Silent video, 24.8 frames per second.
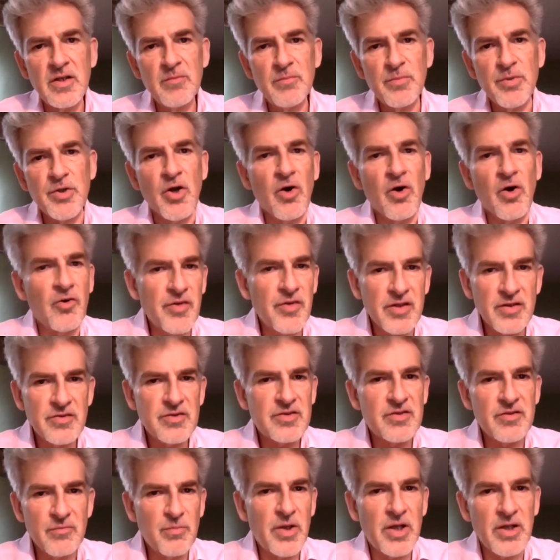beyond
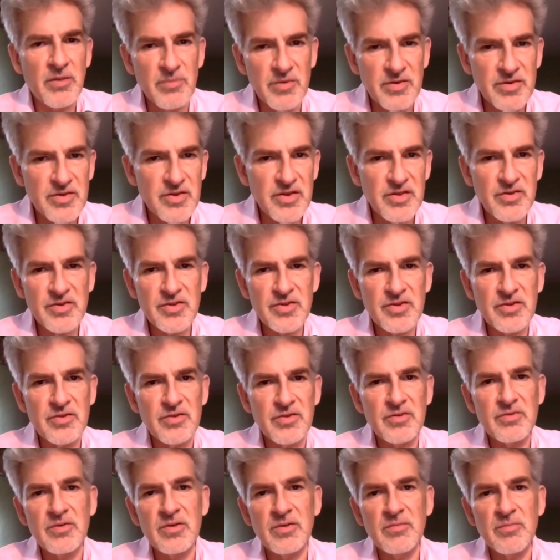instant payments
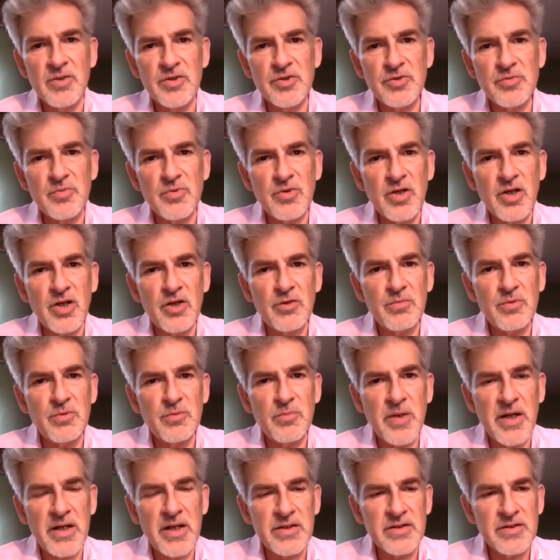into much more
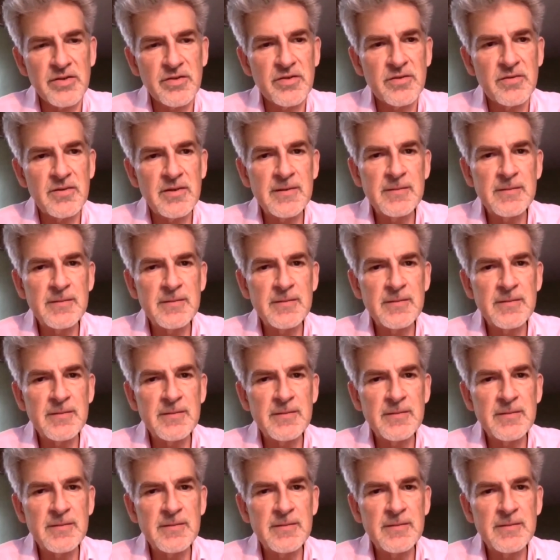global patterns.